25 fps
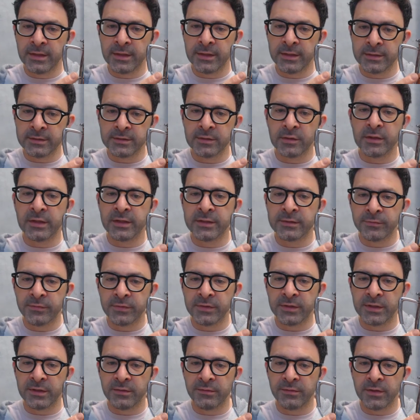is less
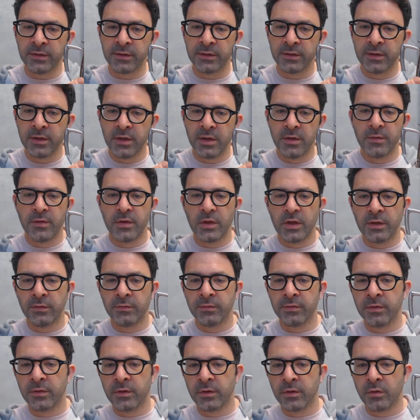forgiving.
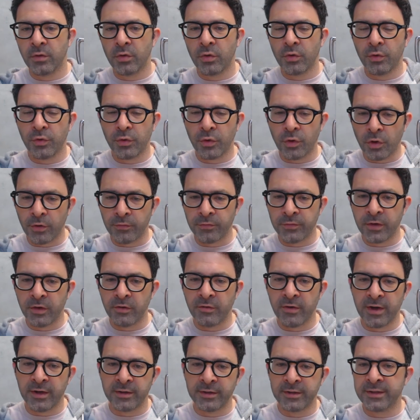If the coffee
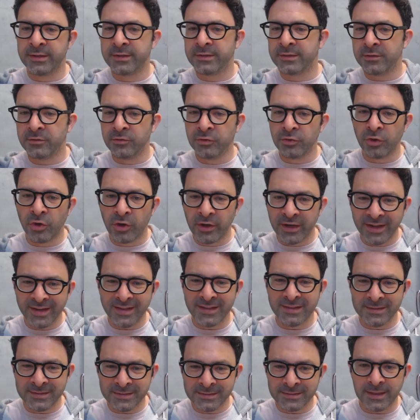ground is not
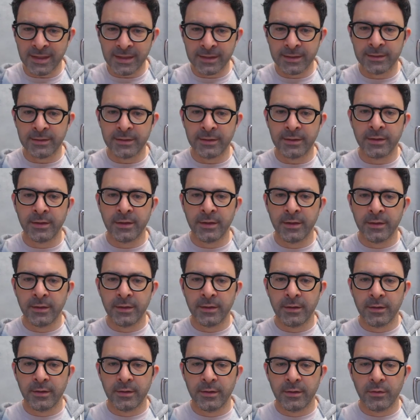exactly,
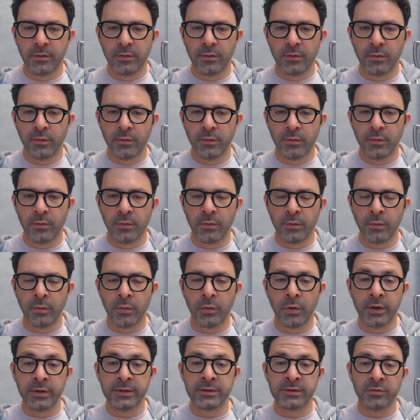
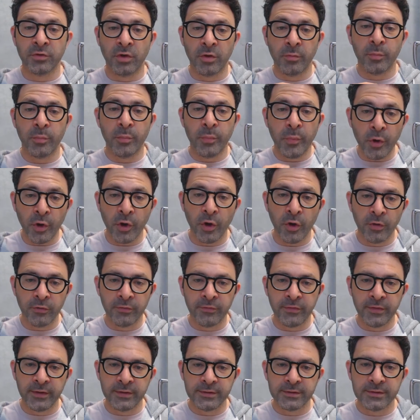or it's not
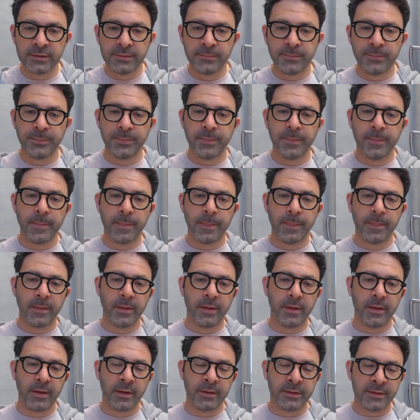perfect,
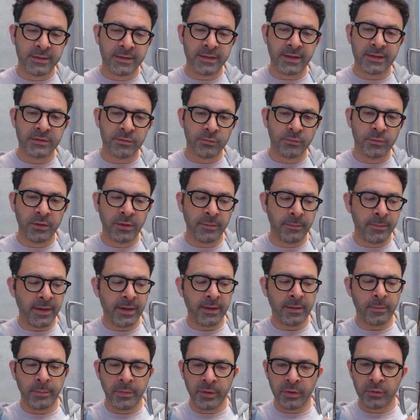it doesn't really
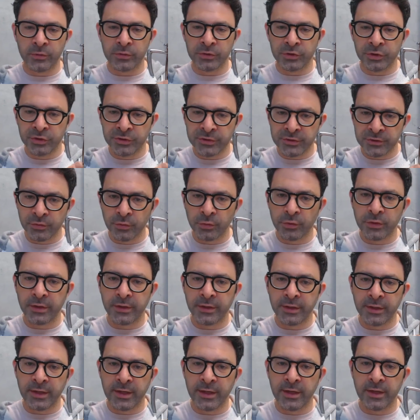matter because you're still
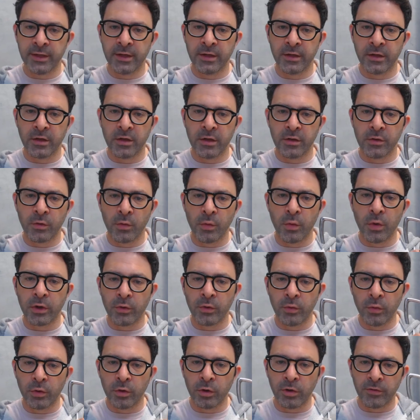going to get a quite
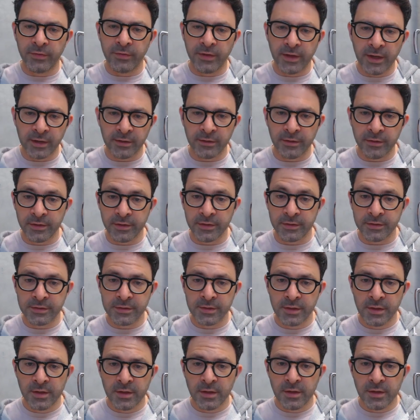good coffee out of this.